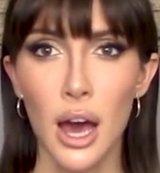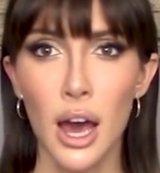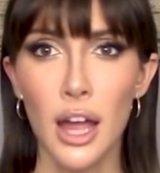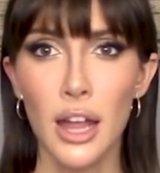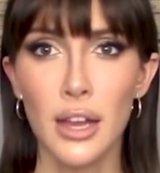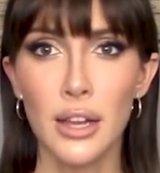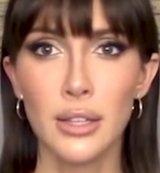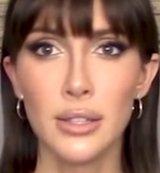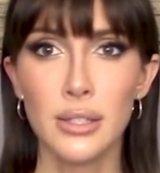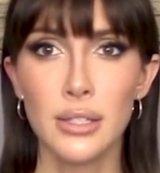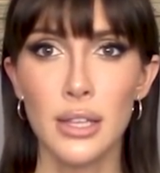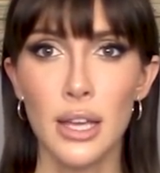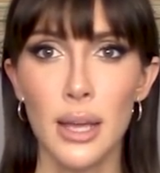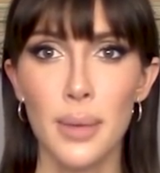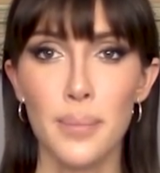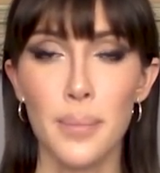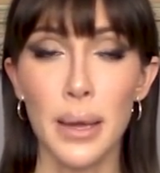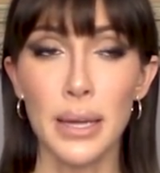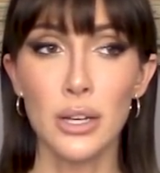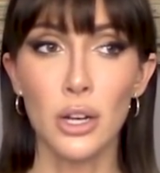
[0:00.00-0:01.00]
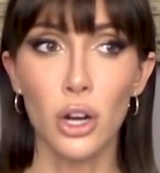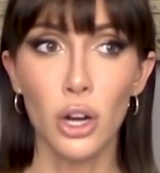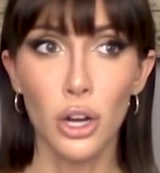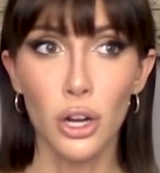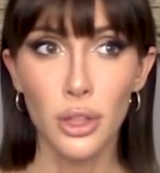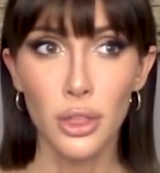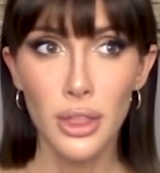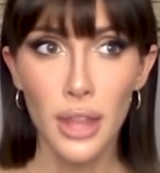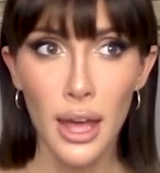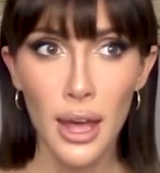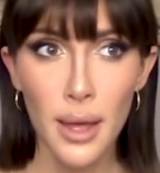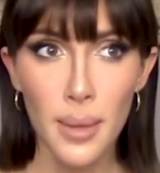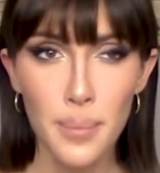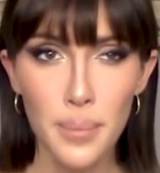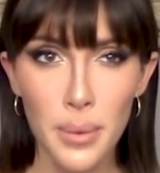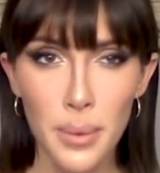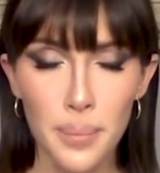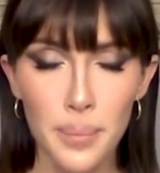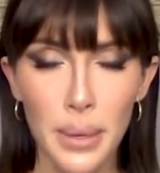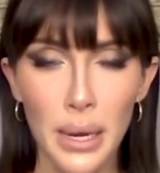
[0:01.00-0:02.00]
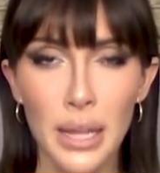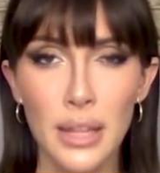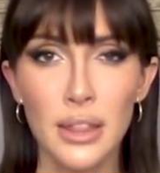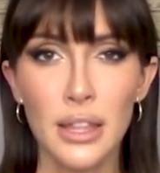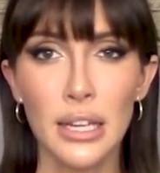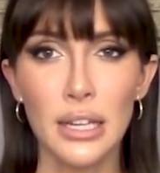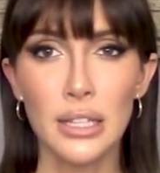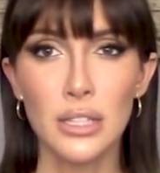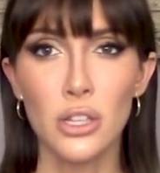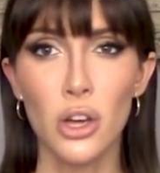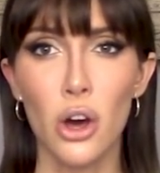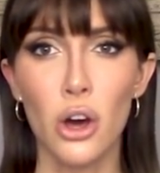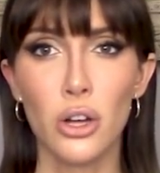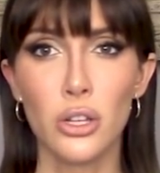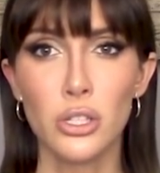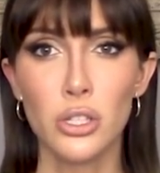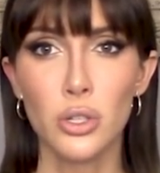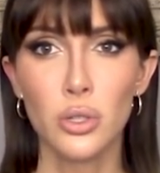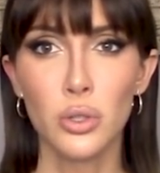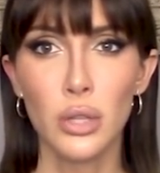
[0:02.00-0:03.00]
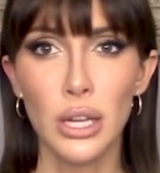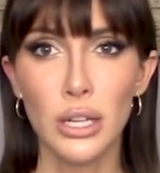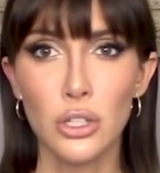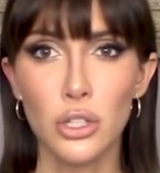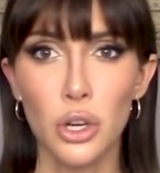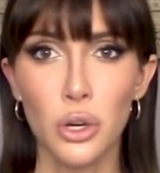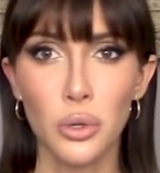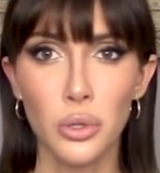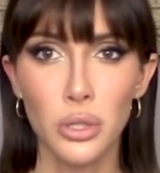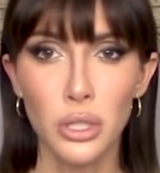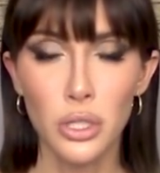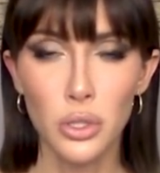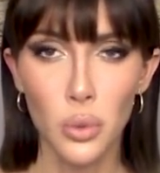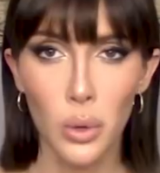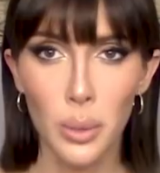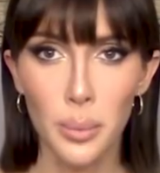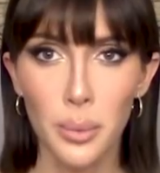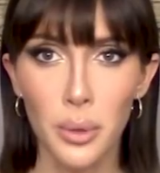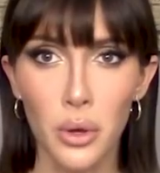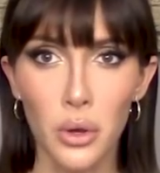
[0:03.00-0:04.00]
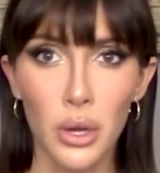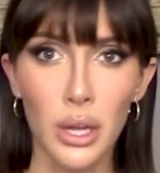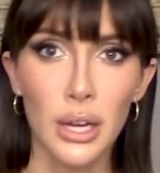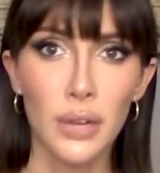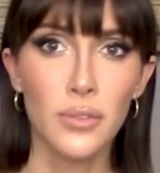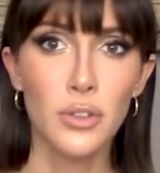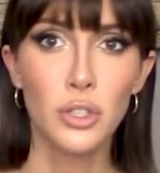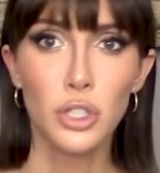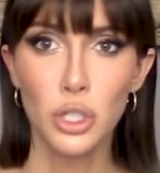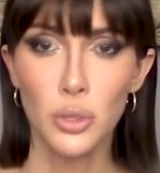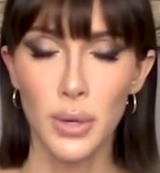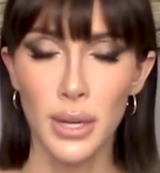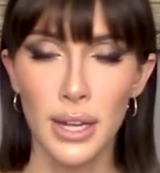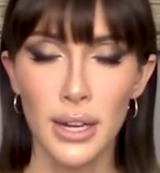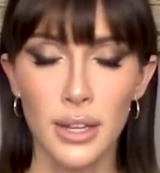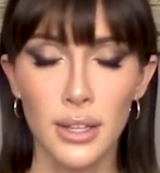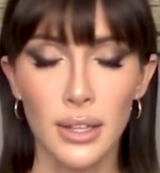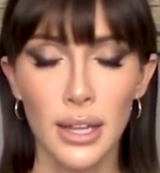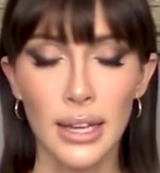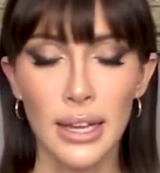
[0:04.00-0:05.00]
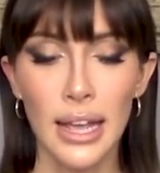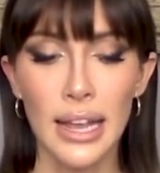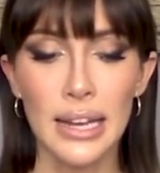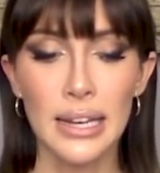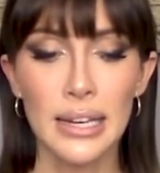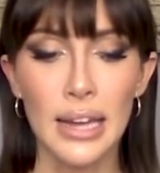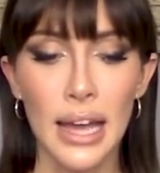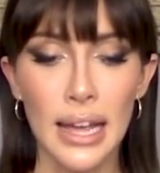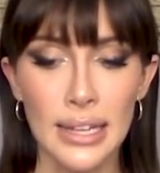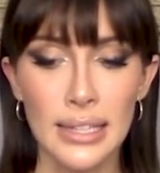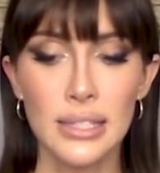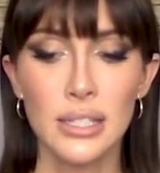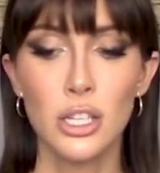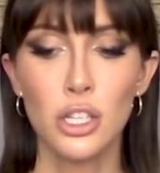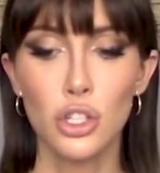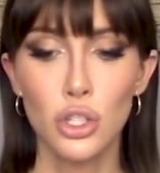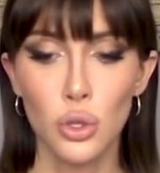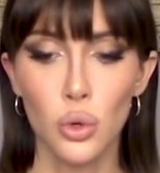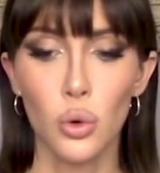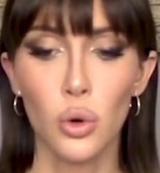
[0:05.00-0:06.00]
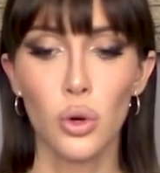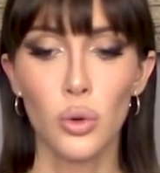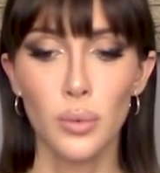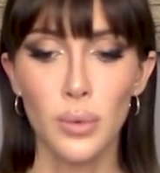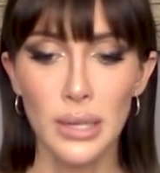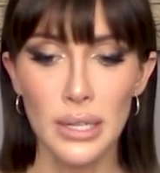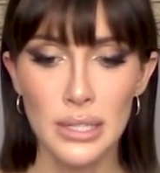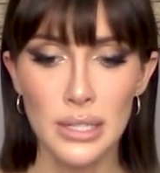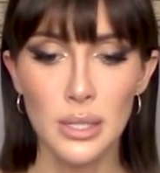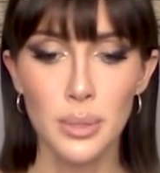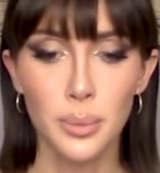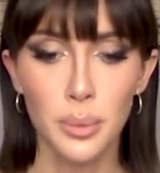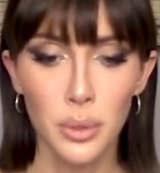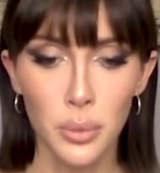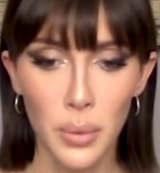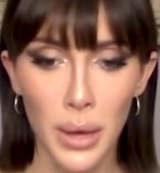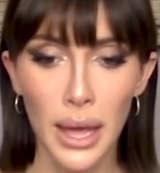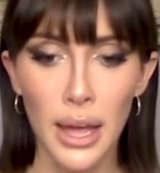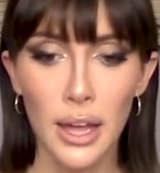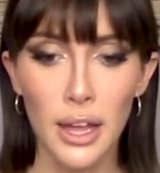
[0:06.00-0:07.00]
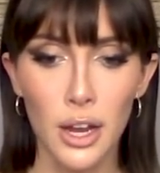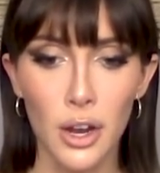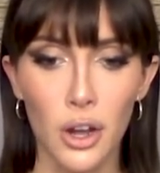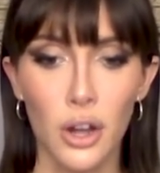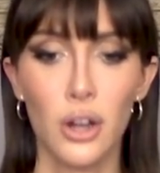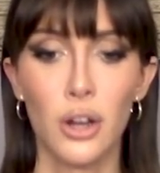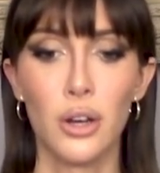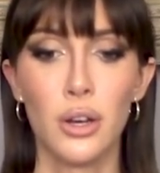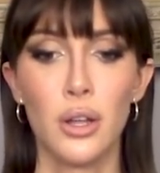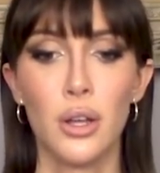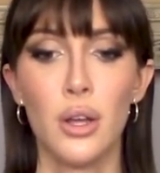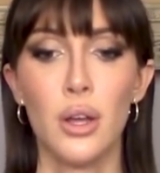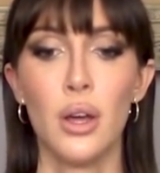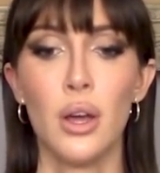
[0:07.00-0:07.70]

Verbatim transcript: and it might hurt them, but I think it's also like totally normal and if you do it in a like a nice, control, reasonable way on